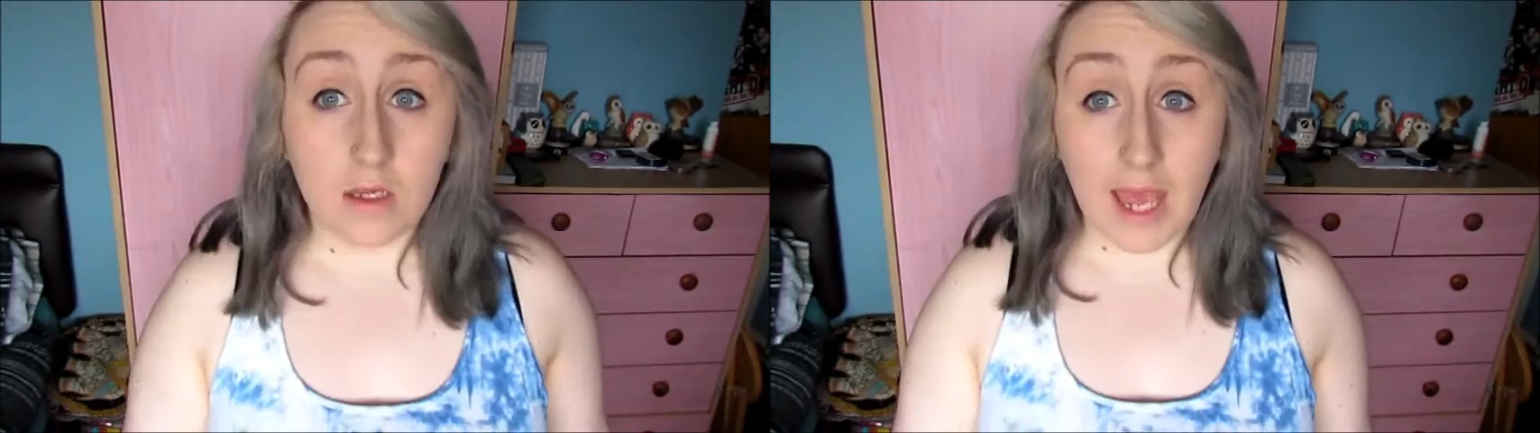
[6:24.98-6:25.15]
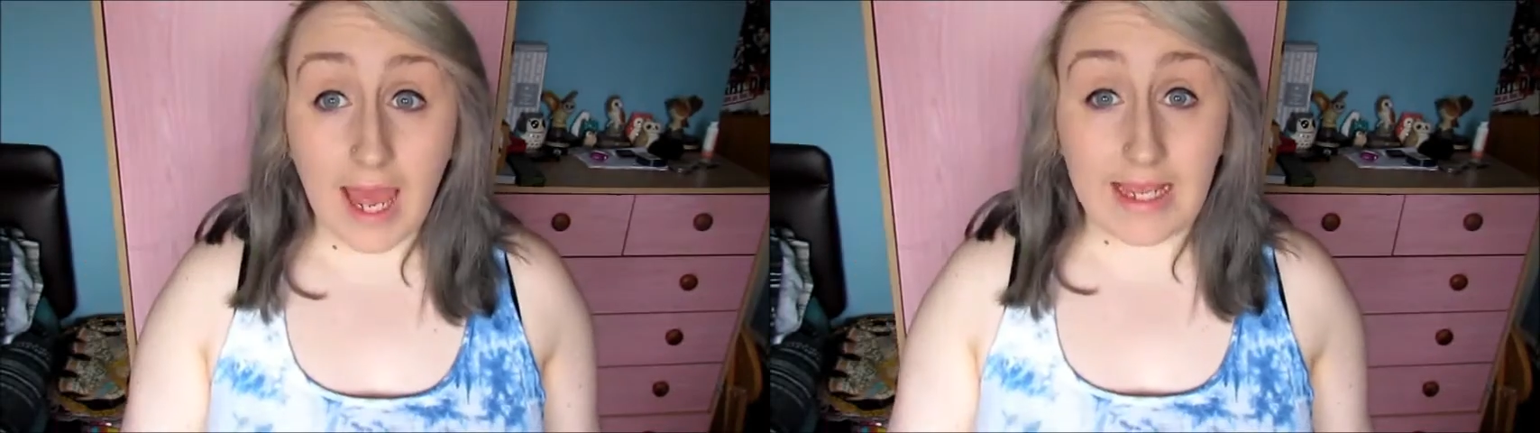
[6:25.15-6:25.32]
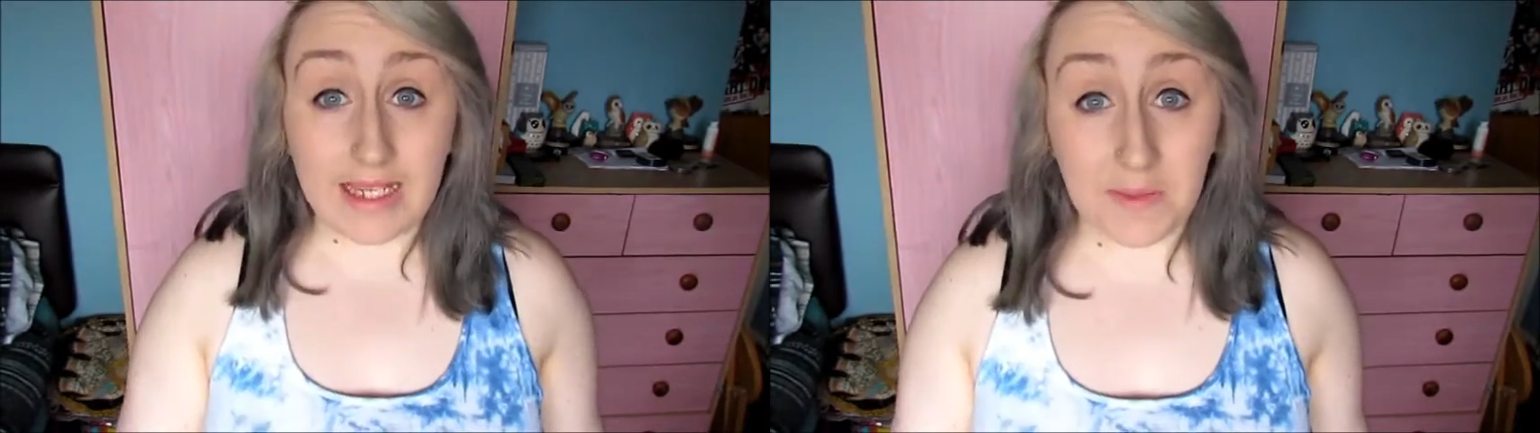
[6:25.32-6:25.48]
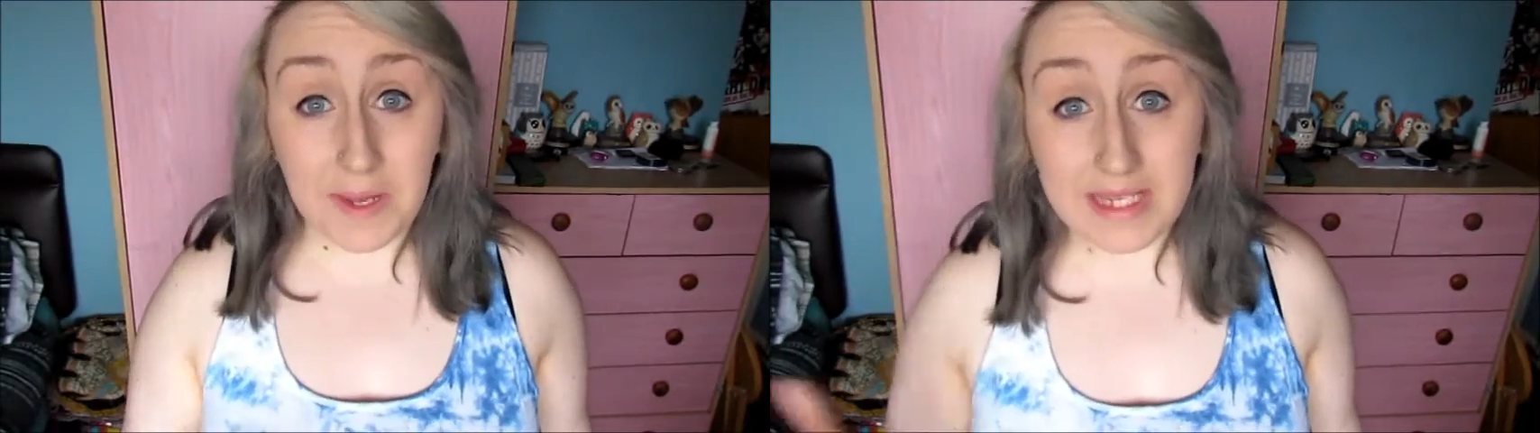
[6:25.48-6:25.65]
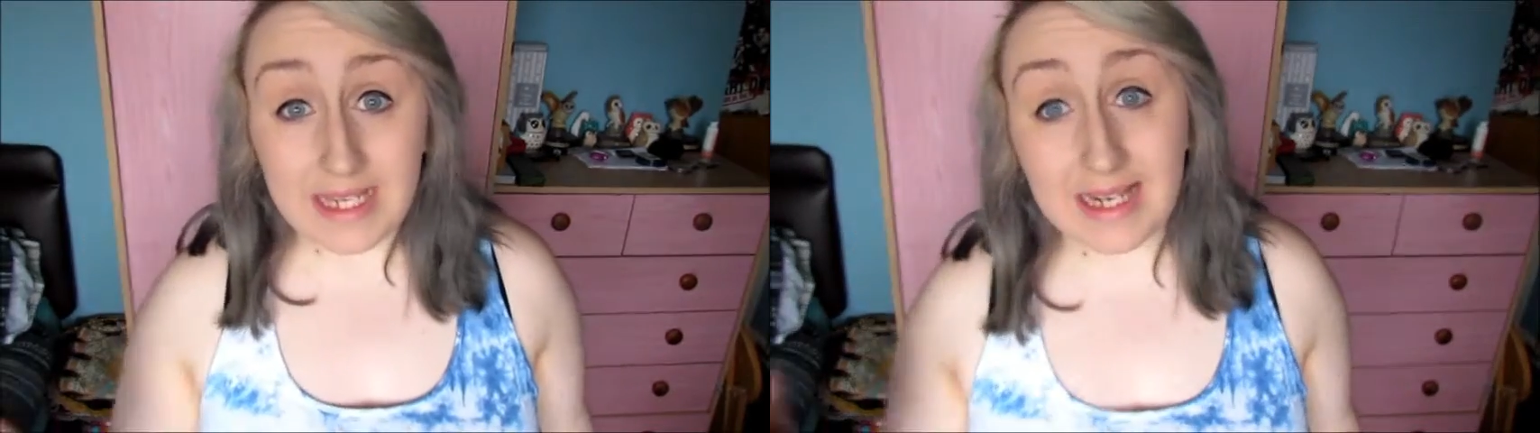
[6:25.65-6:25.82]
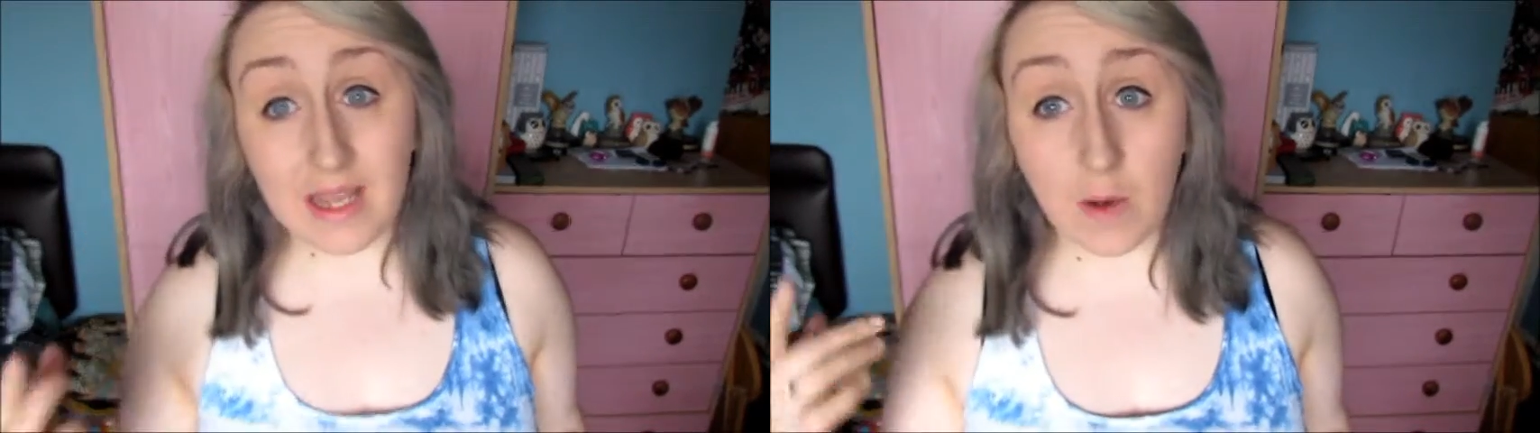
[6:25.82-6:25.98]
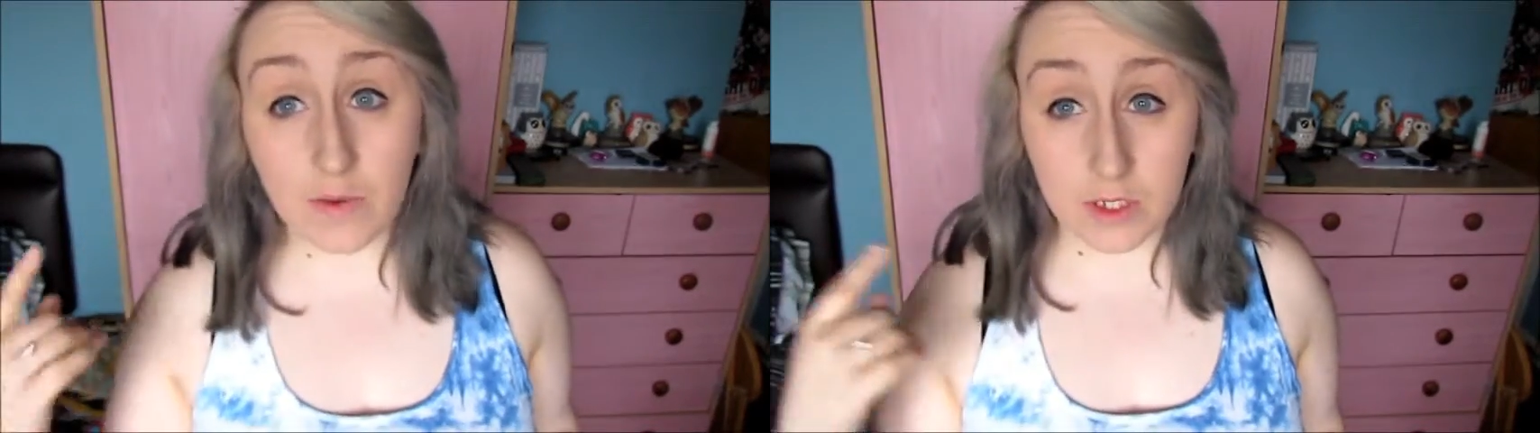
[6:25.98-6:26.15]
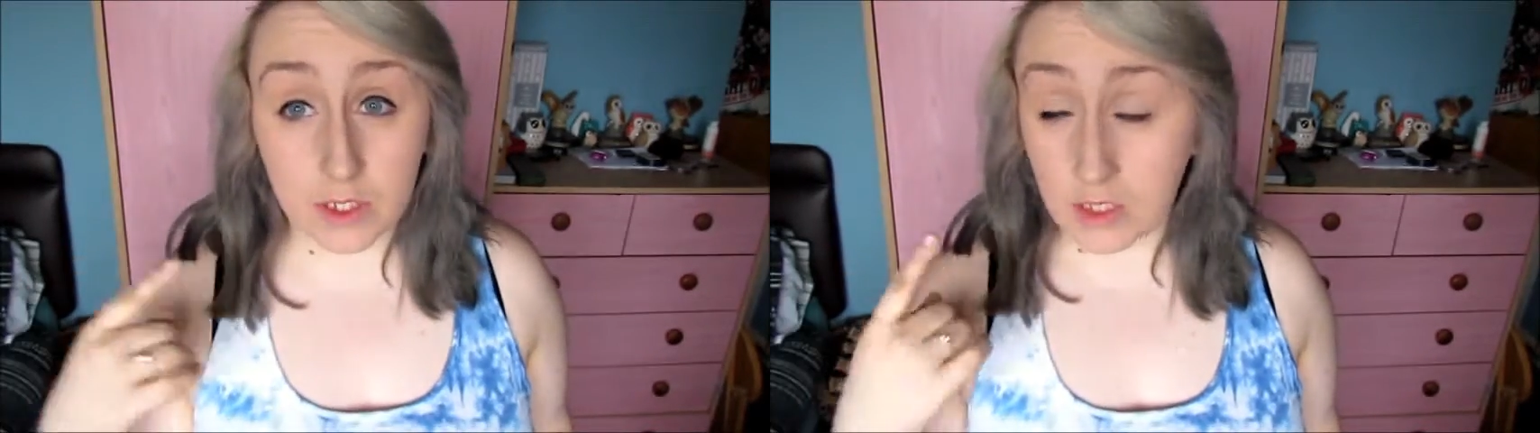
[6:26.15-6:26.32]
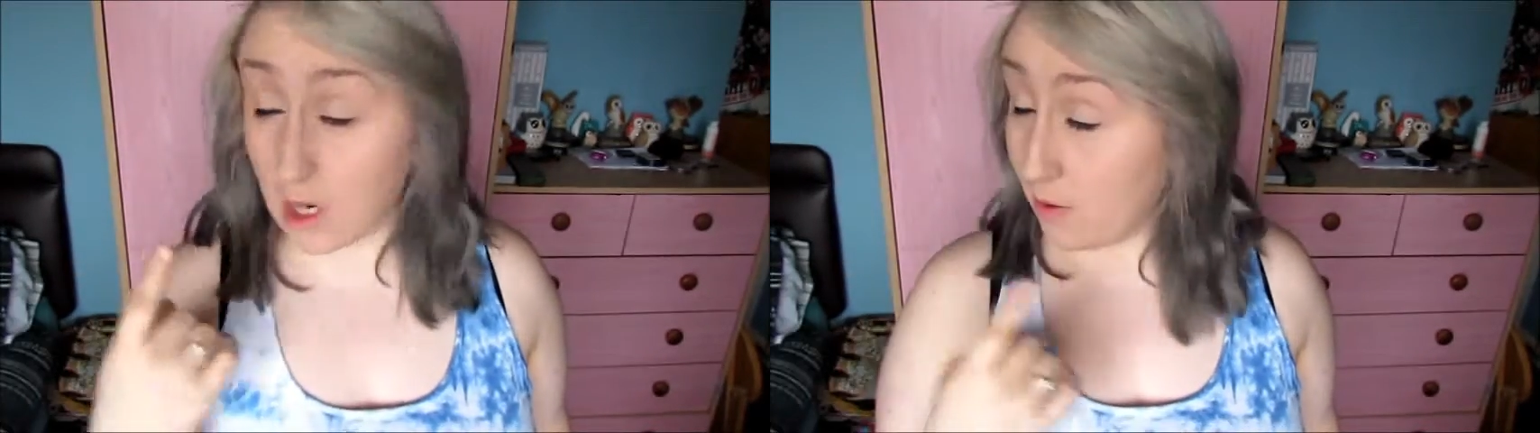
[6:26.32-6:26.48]
Okay, so basically I would
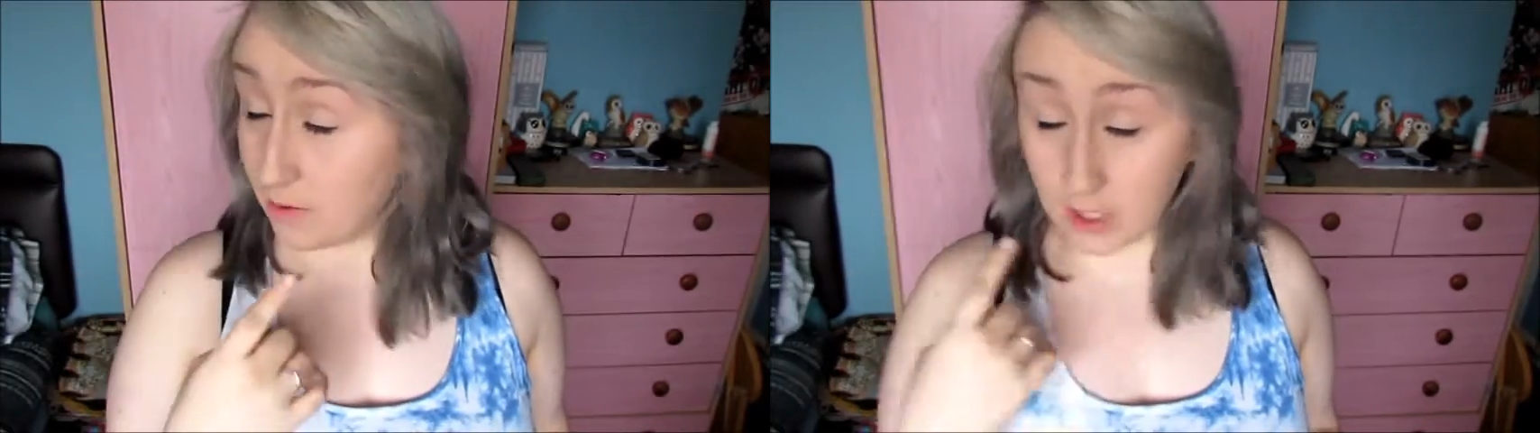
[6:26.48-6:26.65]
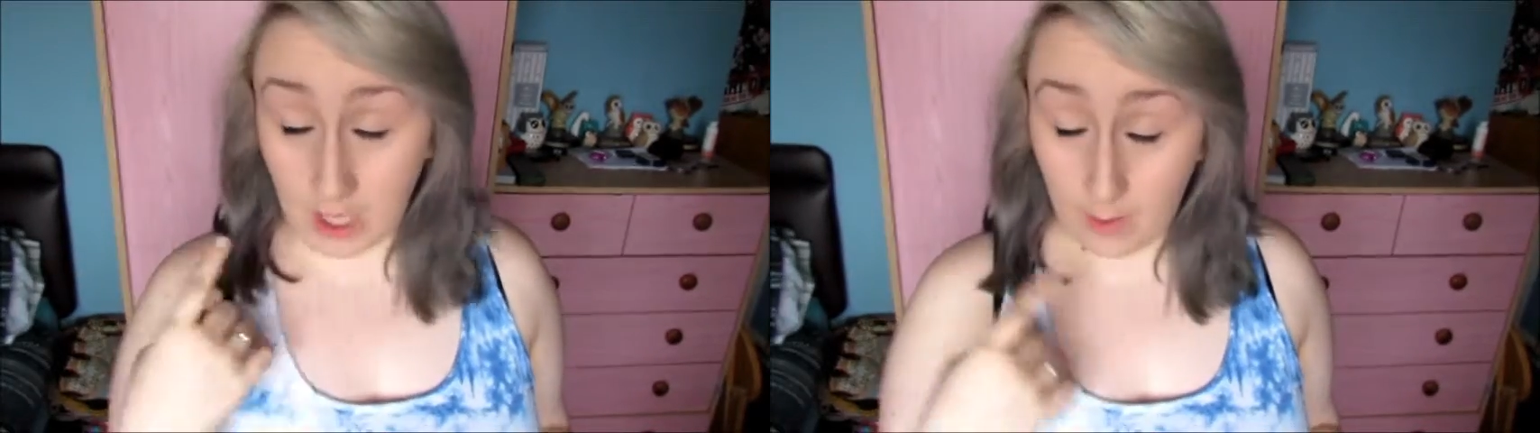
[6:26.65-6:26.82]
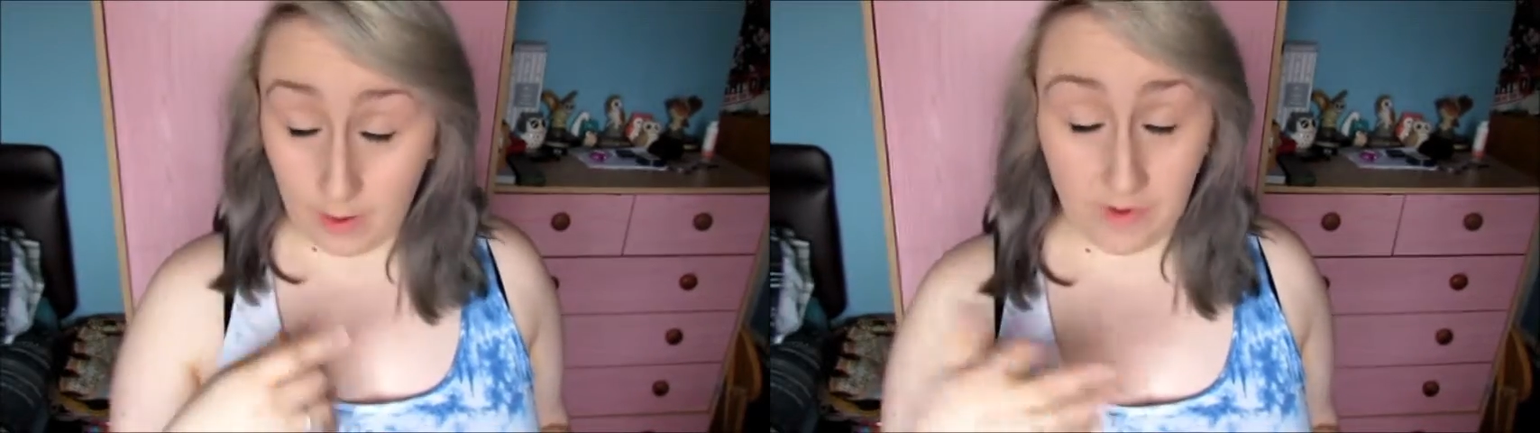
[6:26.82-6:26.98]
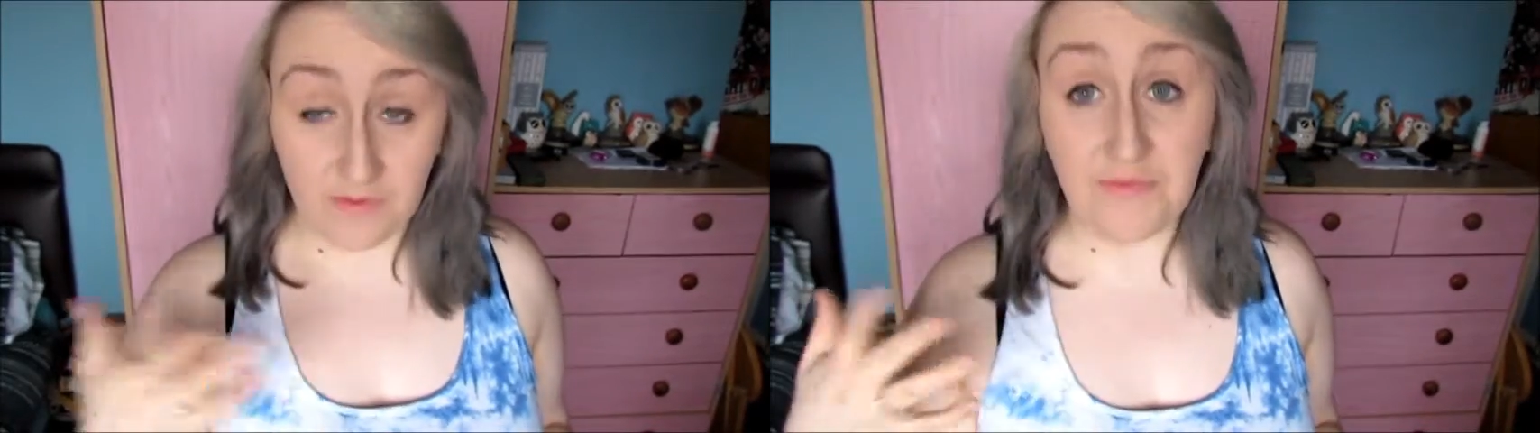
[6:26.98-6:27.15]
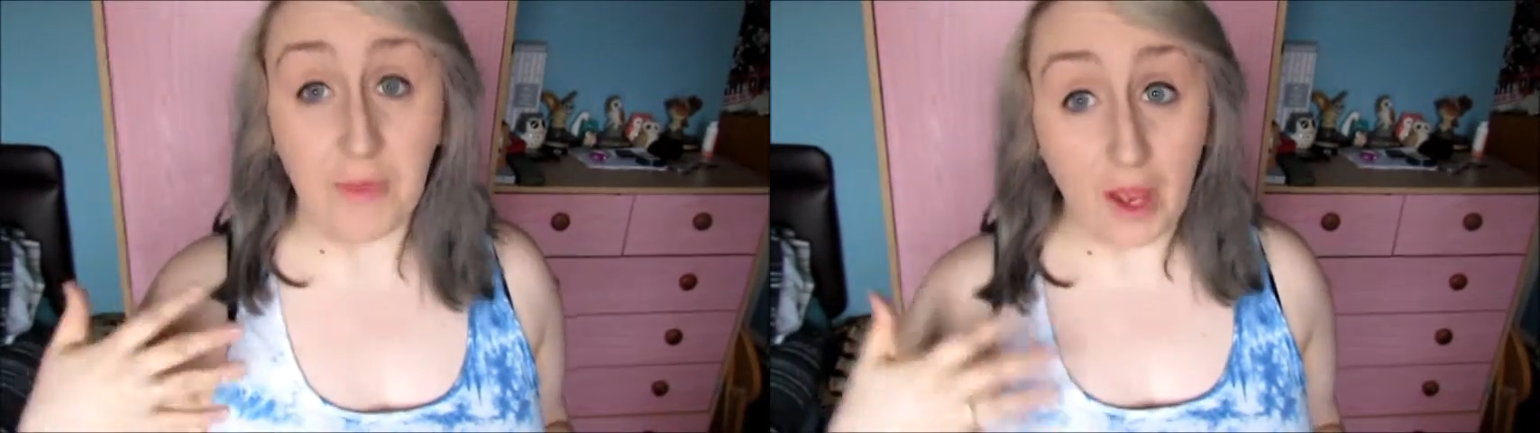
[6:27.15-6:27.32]
just start with a couple of